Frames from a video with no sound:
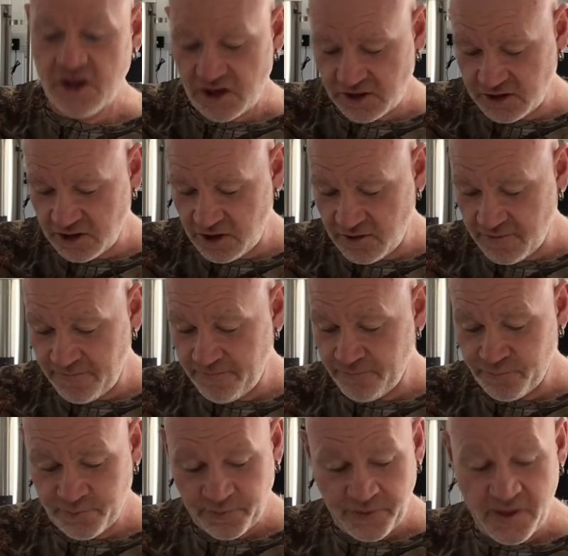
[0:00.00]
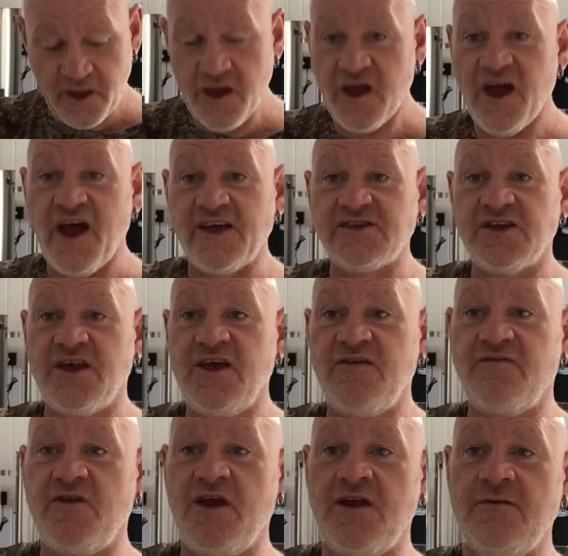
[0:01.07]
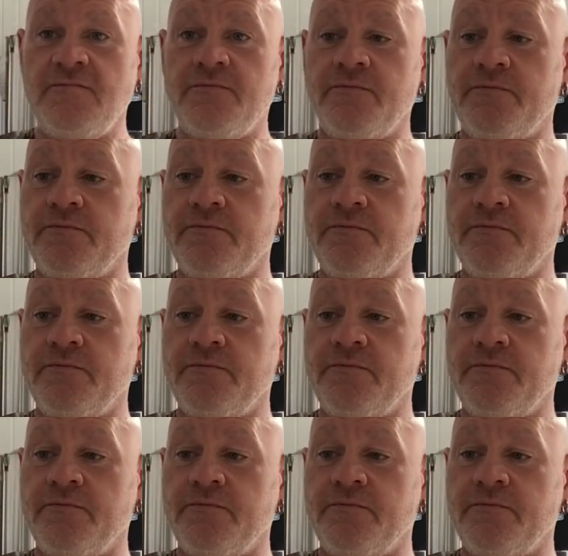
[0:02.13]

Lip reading: That's an evening,